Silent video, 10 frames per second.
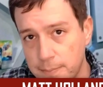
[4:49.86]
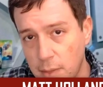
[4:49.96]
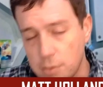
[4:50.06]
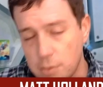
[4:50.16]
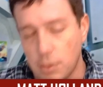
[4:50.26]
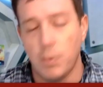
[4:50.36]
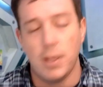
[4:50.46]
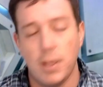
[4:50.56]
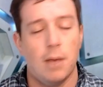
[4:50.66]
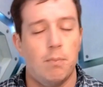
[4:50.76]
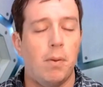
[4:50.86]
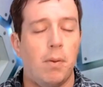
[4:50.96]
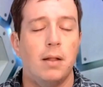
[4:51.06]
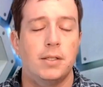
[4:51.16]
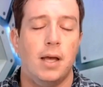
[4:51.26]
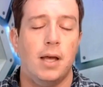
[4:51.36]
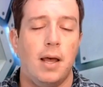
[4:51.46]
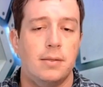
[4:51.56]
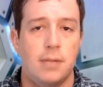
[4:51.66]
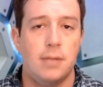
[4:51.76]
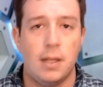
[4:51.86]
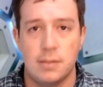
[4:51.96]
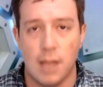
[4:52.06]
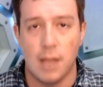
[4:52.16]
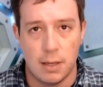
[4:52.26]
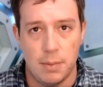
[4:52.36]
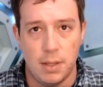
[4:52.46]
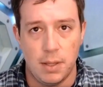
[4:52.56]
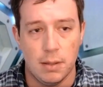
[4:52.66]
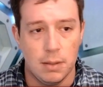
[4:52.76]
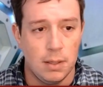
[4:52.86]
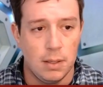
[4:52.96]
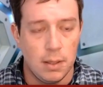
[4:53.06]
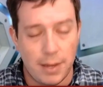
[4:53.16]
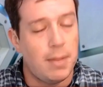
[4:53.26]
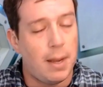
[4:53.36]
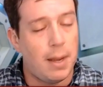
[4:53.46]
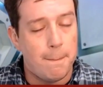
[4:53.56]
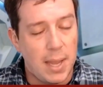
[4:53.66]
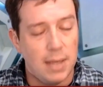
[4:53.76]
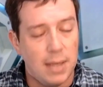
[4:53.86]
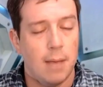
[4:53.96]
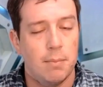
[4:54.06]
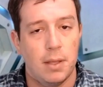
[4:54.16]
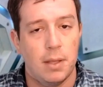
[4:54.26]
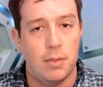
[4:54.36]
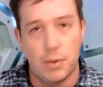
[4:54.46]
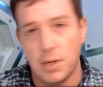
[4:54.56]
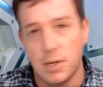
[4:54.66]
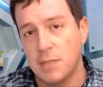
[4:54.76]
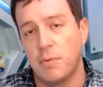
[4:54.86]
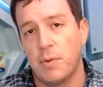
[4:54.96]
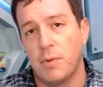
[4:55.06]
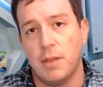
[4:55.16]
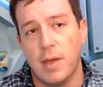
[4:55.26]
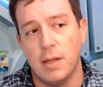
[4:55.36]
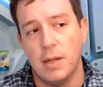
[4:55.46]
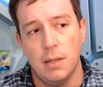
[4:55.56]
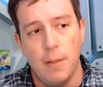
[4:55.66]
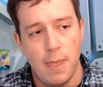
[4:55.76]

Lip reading: So we apologize that it's not going to be, that it may not be 30 days before the event,